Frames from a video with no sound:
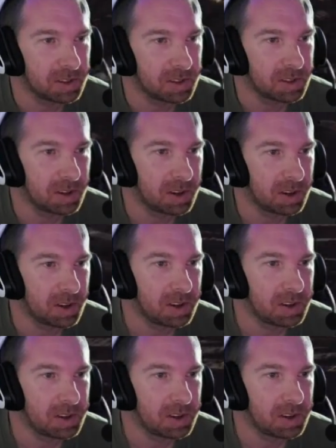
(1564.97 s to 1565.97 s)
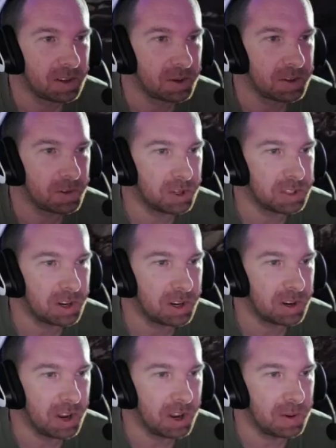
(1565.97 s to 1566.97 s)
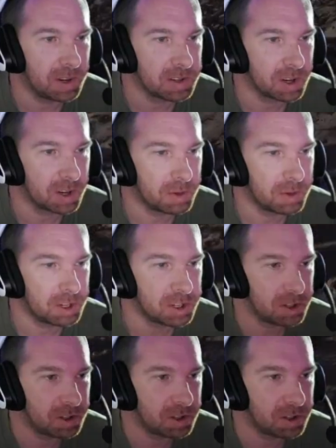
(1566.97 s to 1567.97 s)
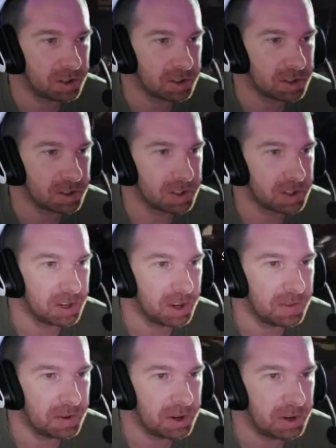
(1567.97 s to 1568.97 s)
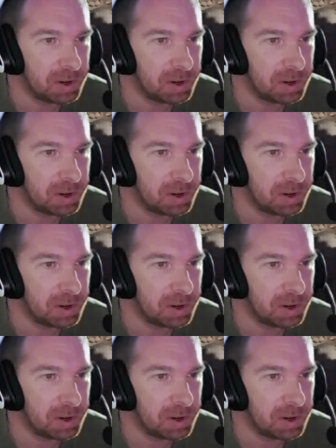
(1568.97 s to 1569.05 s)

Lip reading: Especially the ones that are named, like the skirmishers, the heavier